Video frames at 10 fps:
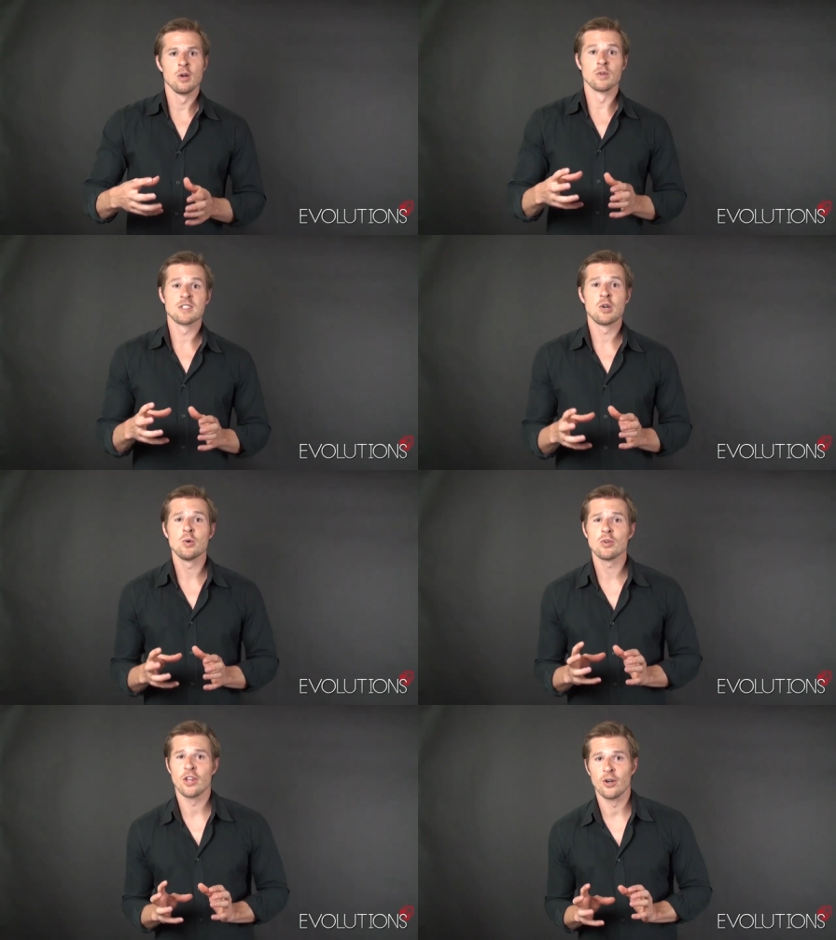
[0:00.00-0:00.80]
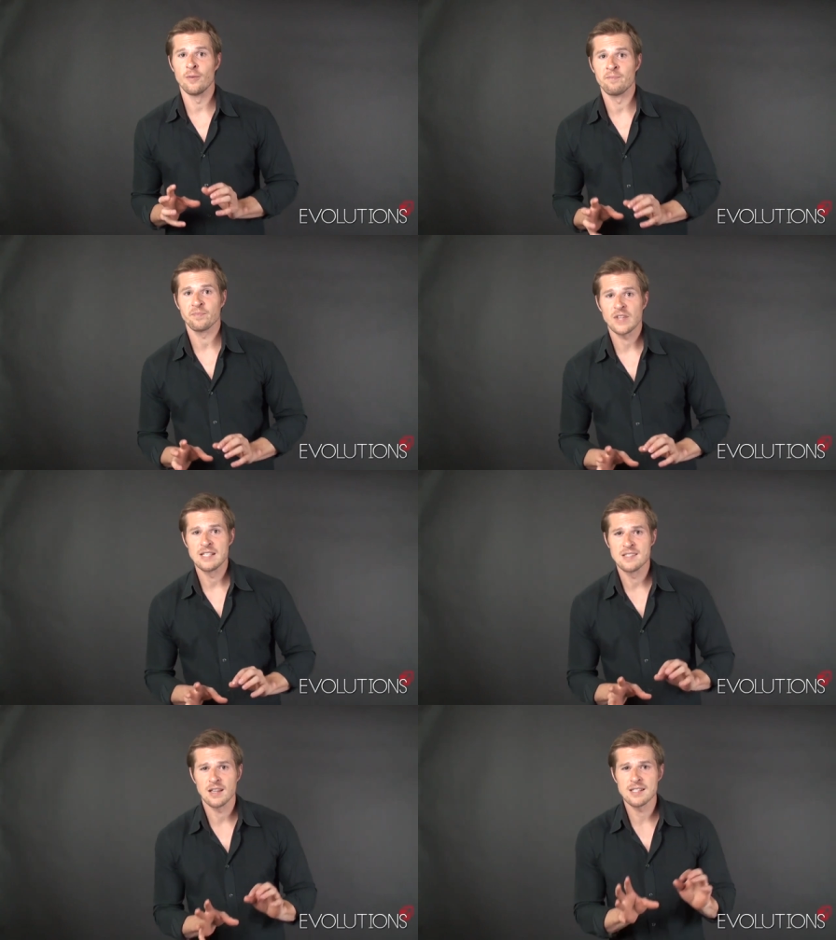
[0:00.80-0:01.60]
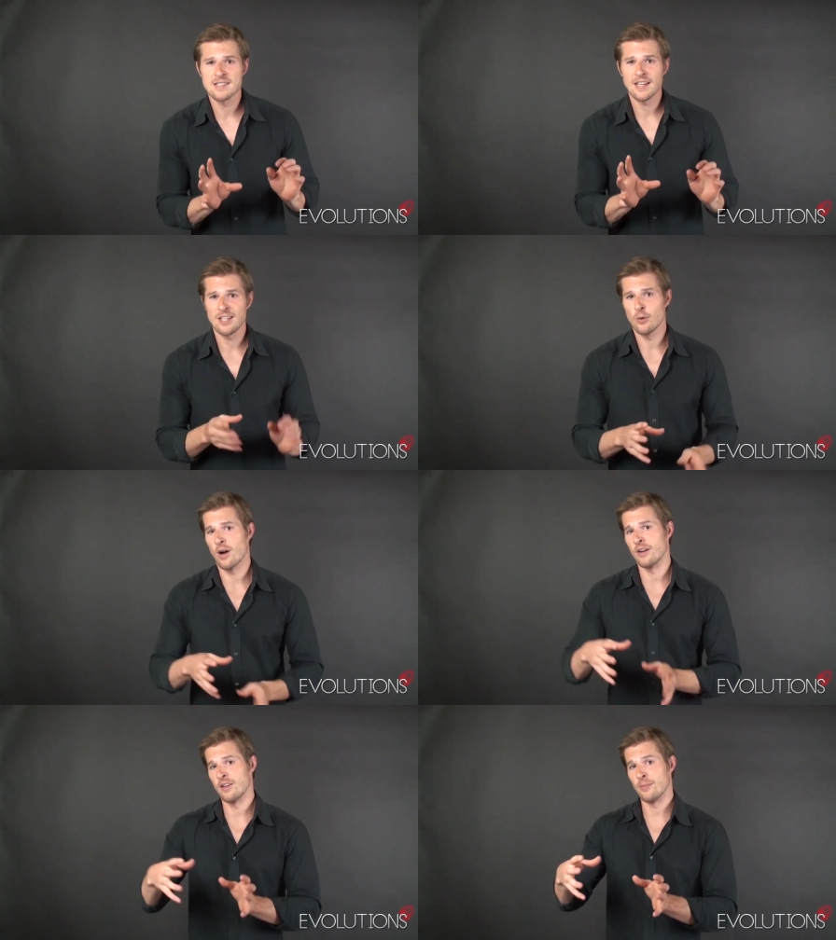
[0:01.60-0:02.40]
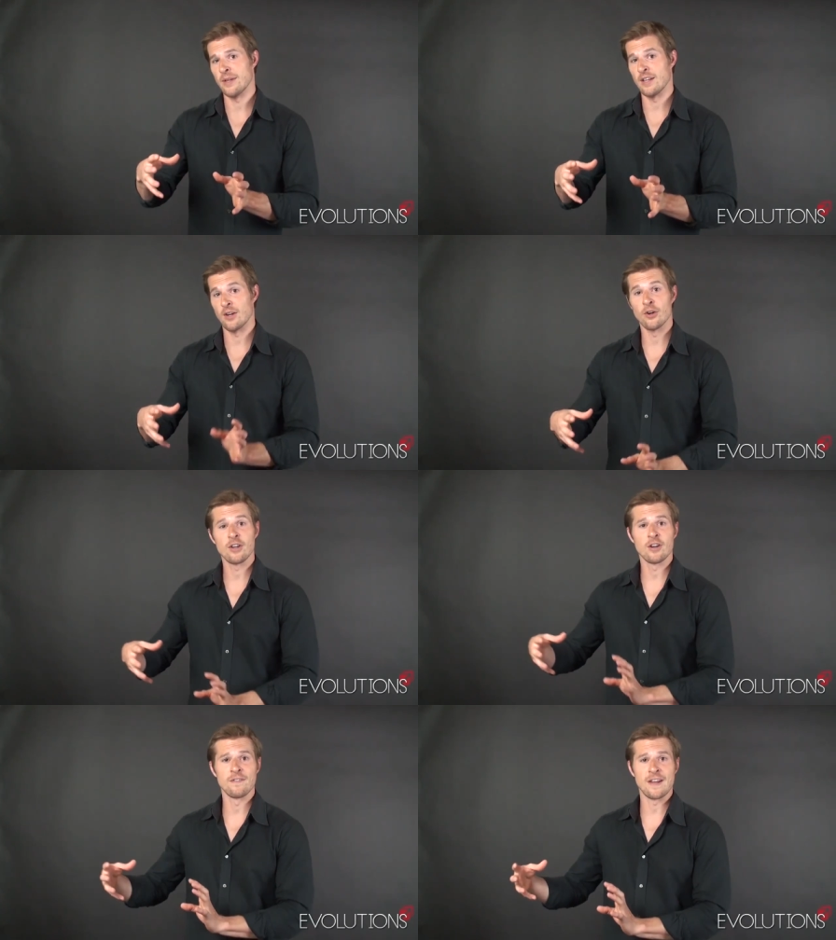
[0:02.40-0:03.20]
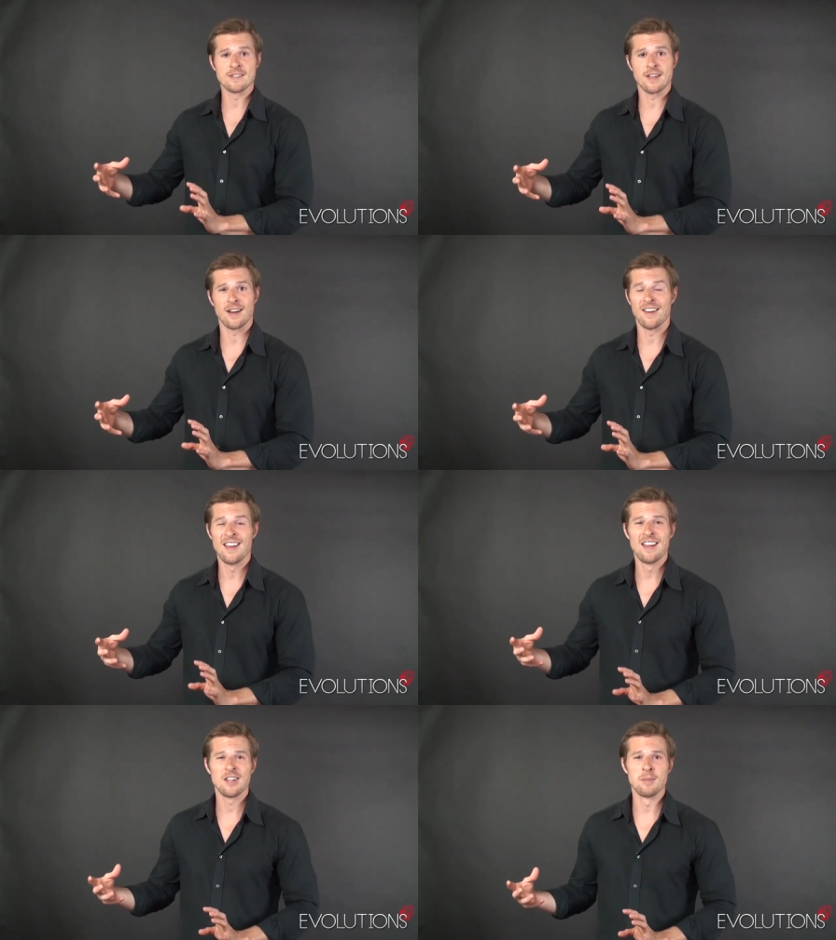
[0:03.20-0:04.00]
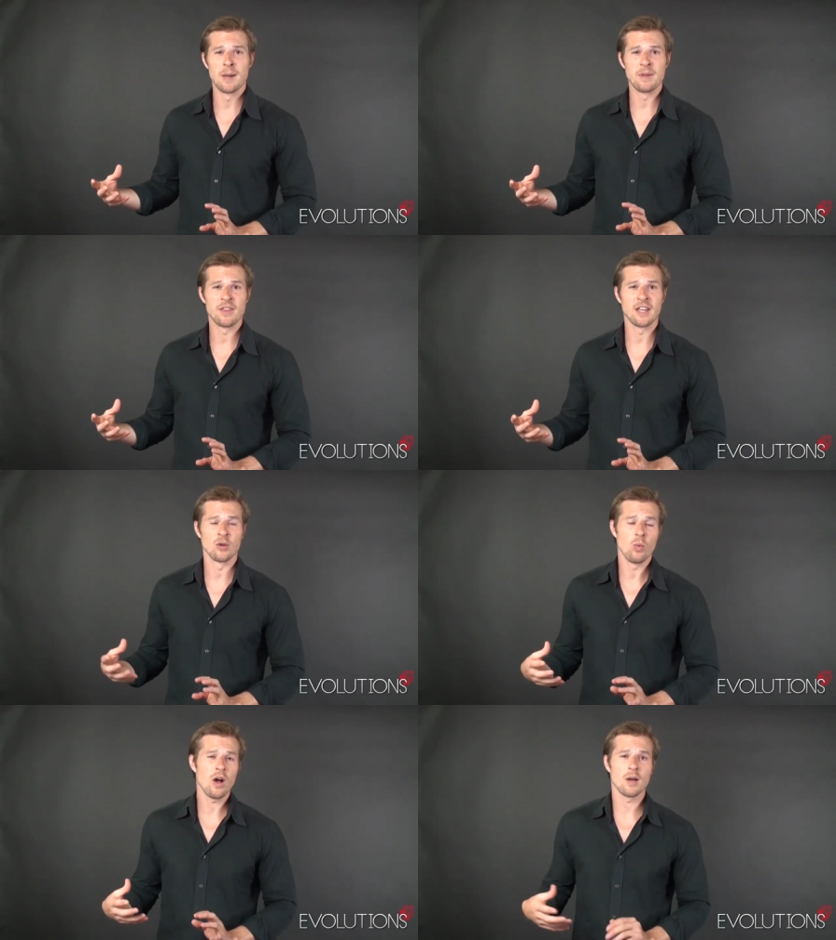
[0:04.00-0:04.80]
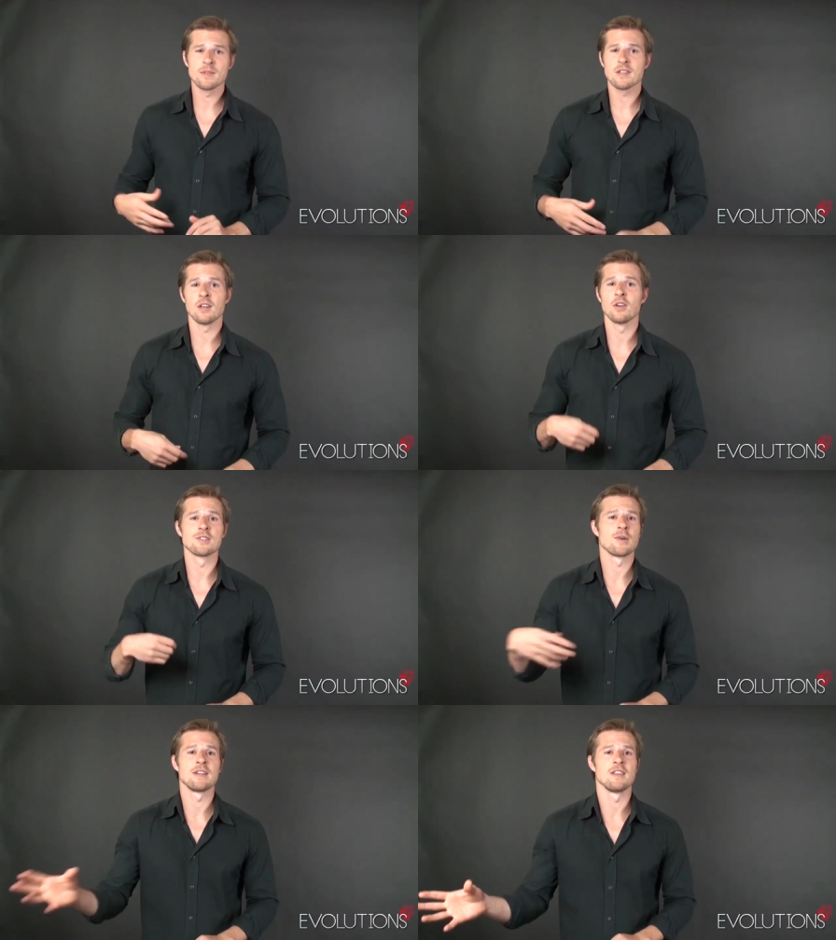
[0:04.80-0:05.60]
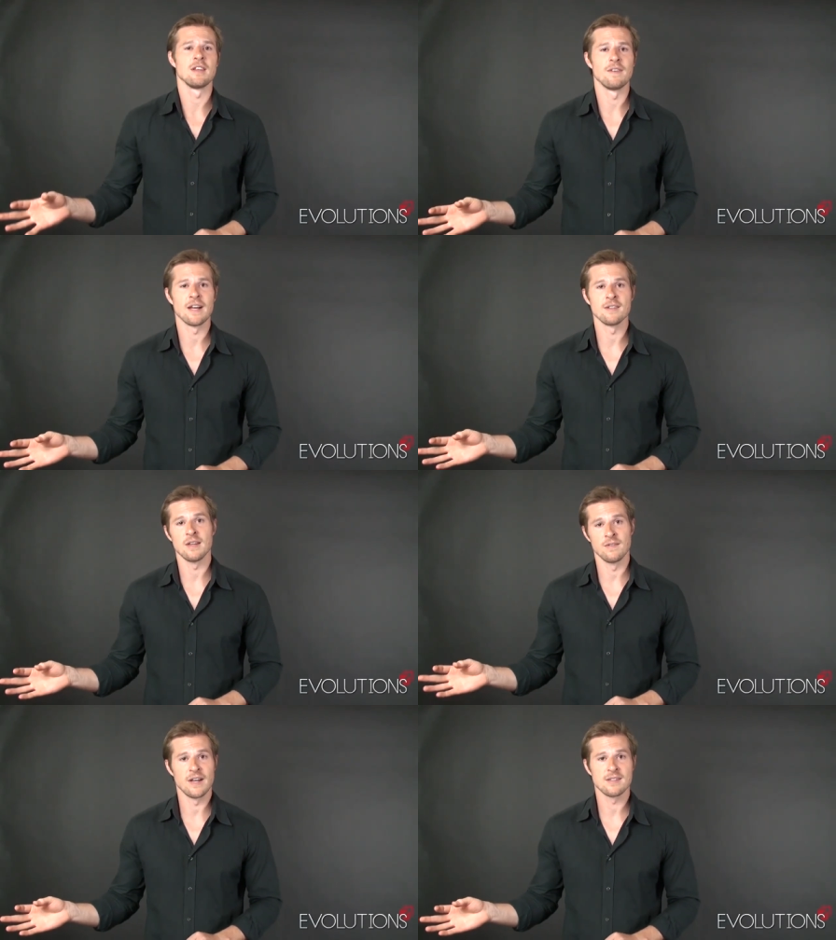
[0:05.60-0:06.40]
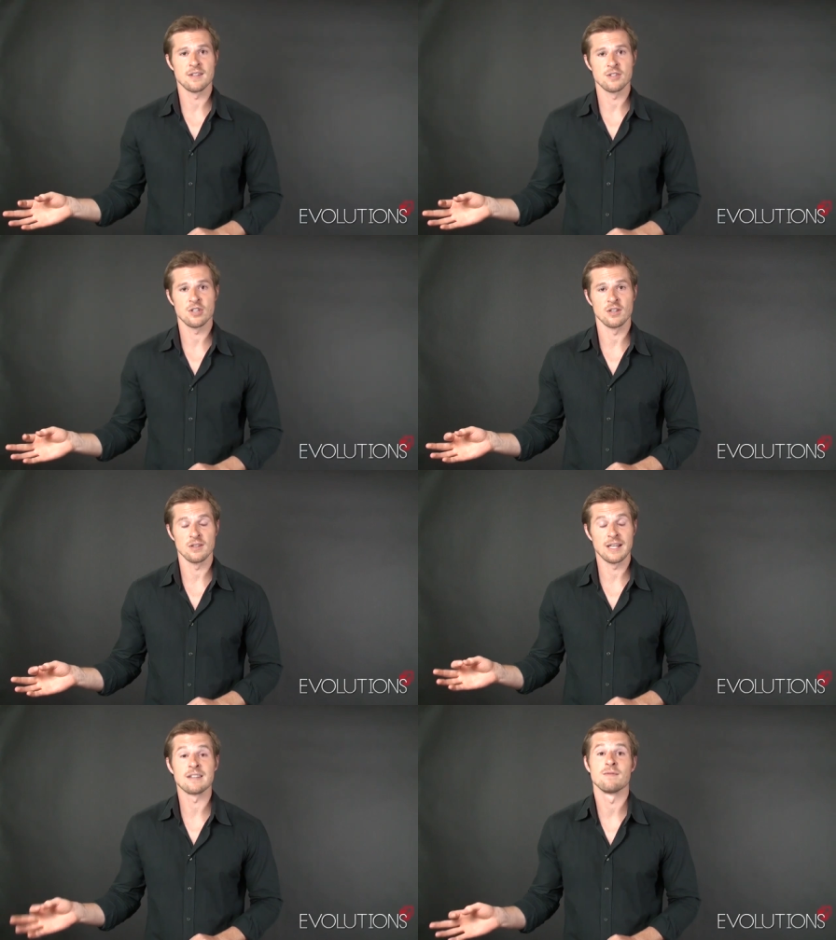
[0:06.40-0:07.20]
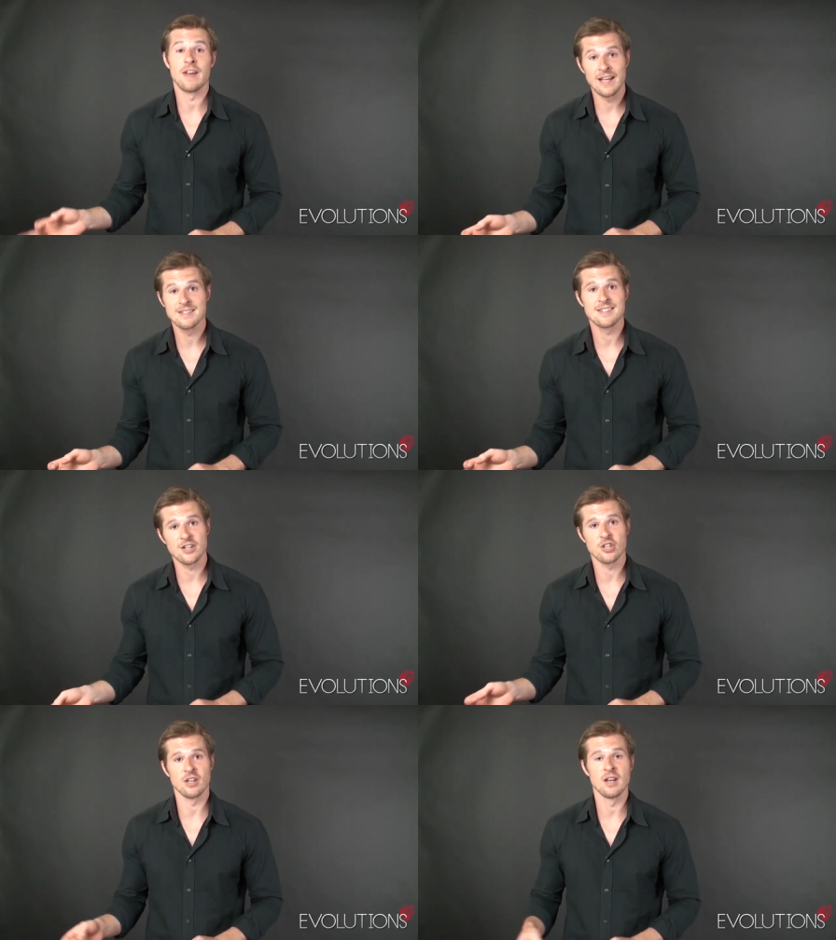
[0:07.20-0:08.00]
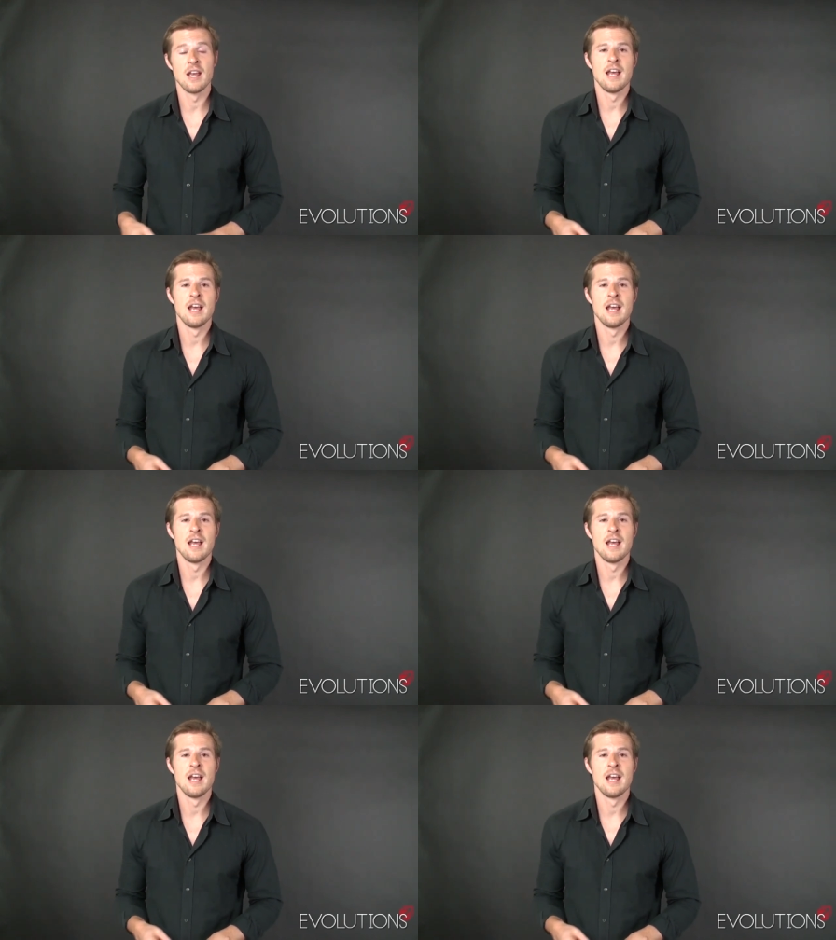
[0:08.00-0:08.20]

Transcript: What's cool though is that let's say you are an intermediate or you're an advanced guy. You might be thinking, well, I'm just going to go straight to the advanced section.